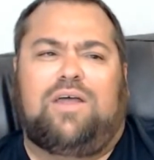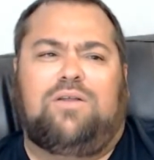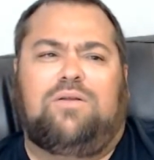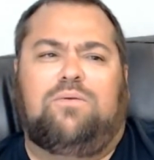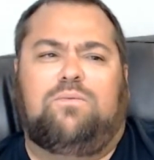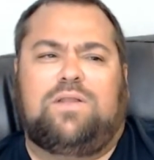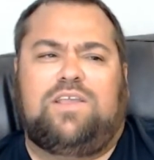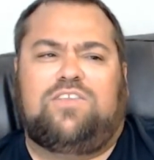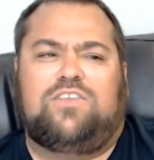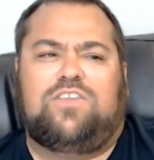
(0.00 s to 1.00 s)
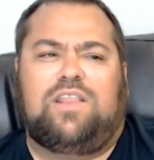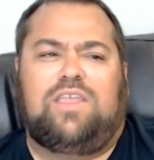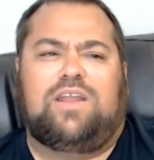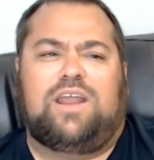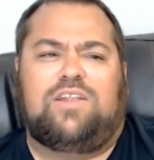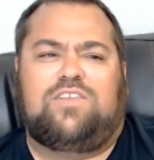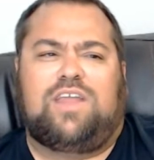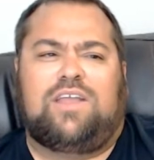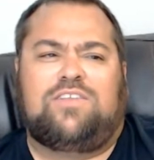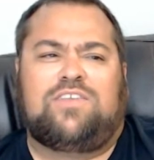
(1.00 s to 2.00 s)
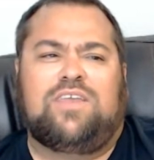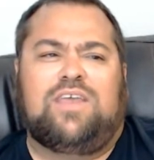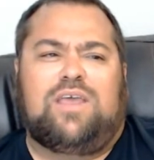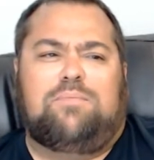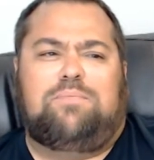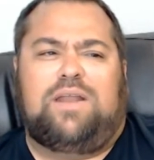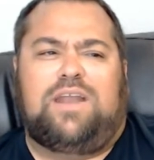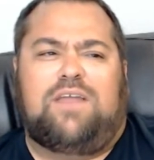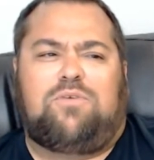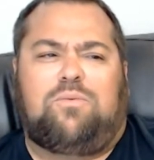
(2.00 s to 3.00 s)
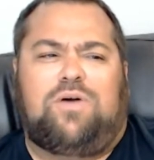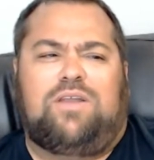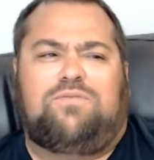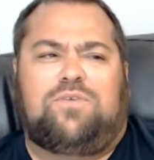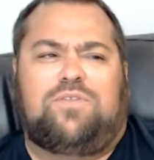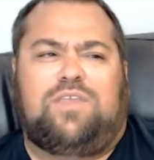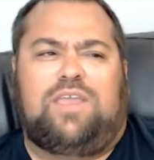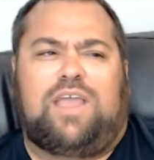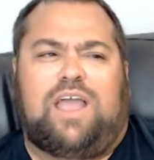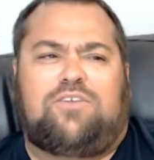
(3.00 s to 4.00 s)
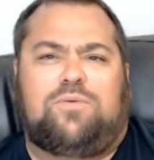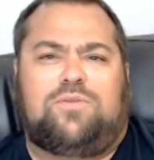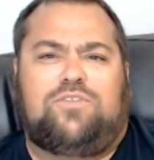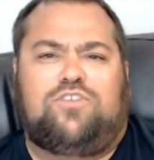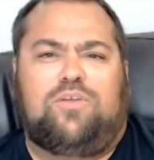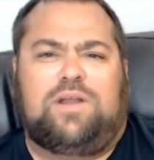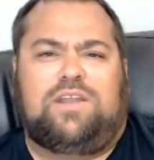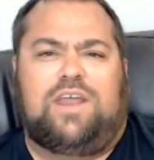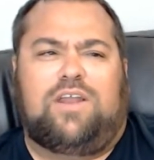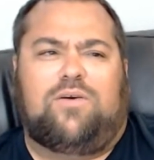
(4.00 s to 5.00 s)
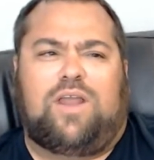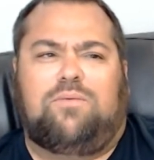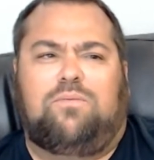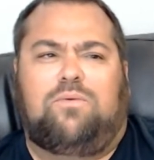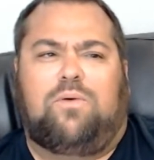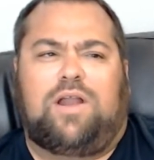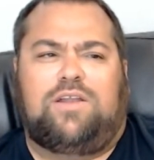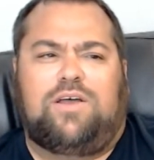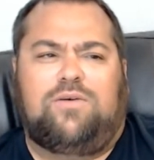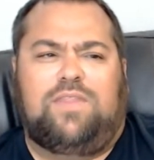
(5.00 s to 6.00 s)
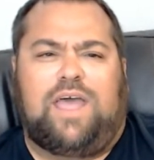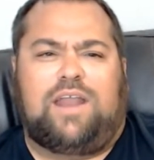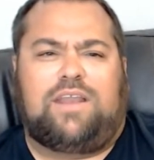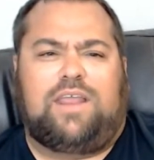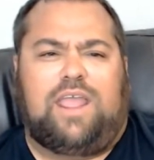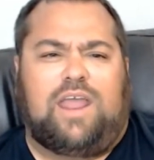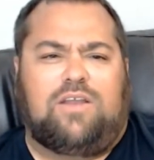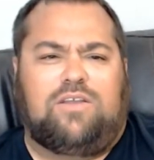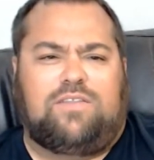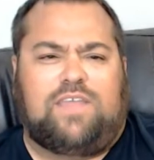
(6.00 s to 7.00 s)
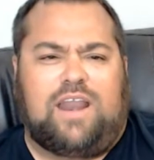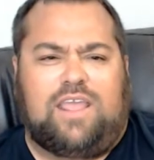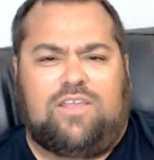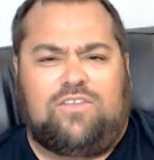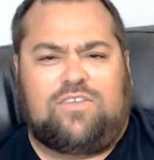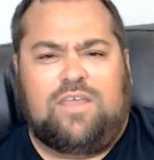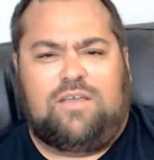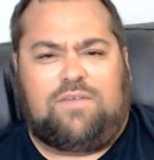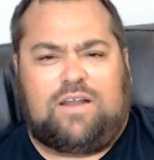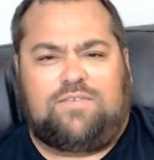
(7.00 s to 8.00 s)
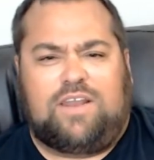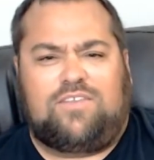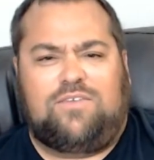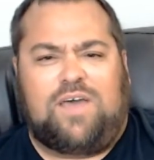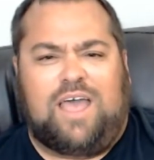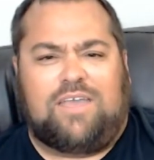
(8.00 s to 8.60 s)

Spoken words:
releases in the United States, but never one for the actual Super Nintendo, and I wanted to own that, and that is Final Fantasy V.